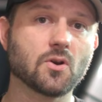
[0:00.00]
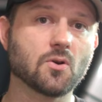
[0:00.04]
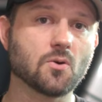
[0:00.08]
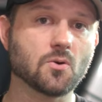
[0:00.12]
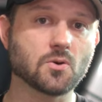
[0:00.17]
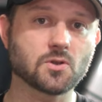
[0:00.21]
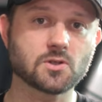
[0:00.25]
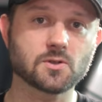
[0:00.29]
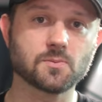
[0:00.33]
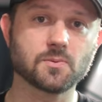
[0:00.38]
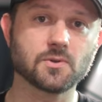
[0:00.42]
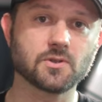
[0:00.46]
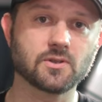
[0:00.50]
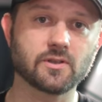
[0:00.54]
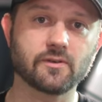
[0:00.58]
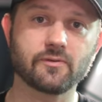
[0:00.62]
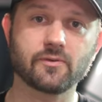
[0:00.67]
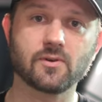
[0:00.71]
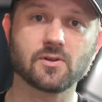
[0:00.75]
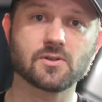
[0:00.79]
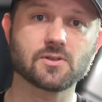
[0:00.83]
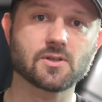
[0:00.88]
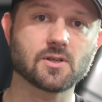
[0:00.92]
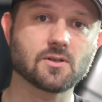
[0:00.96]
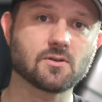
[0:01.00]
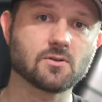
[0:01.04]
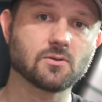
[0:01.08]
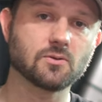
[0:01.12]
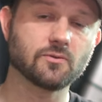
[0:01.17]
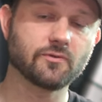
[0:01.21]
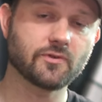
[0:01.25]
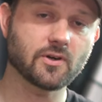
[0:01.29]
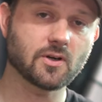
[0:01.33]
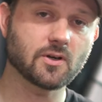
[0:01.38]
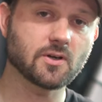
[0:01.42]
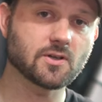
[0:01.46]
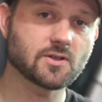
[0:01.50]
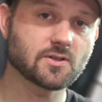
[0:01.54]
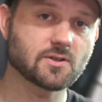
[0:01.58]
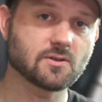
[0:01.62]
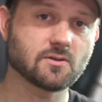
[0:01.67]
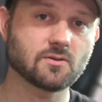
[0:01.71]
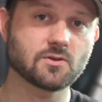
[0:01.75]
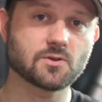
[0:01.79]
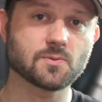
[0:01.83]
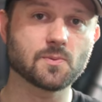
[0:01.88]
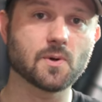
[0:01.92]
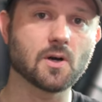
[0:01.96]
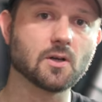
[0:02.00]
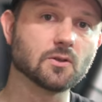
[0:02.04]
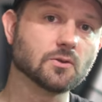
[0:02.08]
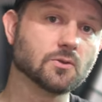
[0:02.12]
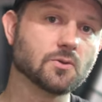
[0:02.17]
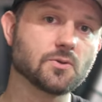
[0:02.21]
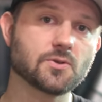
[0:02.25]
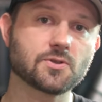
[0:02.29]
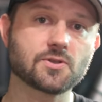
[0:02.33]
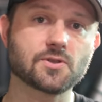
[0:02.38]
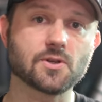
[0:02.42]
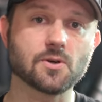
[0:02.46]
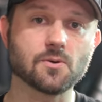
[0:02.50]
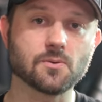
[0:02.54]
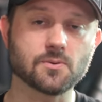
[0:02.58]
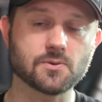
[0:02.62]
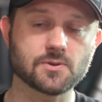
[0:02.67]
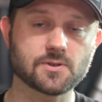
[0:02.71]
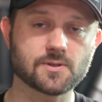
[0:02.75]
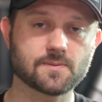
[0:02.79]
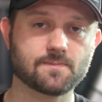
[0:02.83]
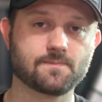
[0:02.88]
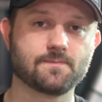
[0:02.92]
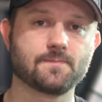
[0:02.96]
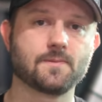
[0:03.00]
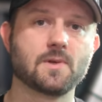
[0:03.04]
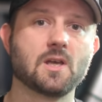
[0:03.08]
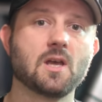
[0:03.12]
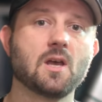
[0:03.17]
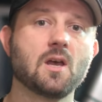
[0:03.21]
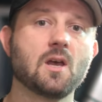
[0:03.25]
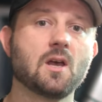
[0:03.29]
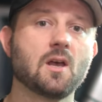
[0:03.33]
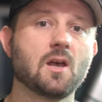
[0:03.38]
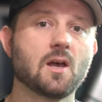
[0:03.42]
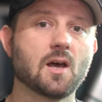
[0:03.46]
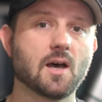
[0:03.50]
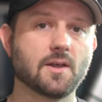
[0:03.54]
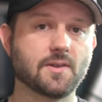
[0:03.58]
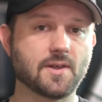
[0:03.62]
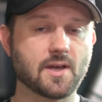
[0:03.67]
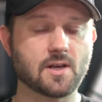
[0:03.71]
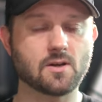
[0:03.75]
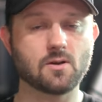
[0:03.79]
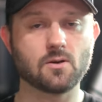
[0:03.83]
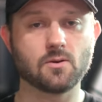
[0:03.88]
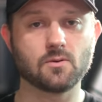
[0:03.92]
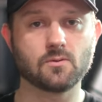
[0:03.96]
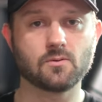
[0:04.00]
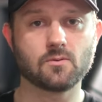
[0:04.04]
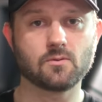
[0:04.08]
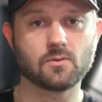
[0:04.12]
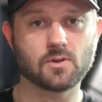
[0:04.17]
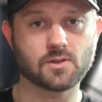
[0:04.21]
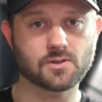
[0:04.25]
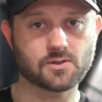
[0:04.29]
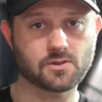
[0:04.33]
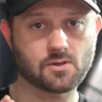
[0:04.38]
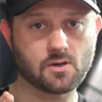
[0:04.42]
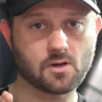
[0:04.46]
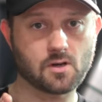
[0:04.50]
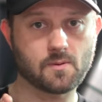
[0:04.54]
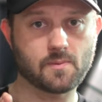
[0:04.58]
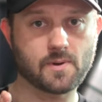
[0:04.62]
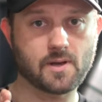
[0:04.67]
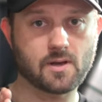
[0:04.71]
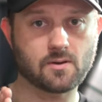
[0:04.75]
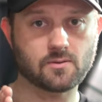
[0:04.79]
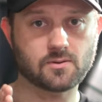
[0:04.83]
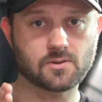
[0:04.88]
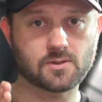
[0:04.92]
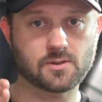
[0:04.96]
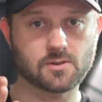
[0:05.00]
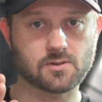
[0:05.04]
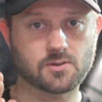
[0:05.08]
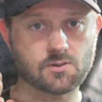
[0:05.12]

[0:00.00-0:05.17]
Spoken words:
noticeable difference under very small loose stones. On that note, let's talk about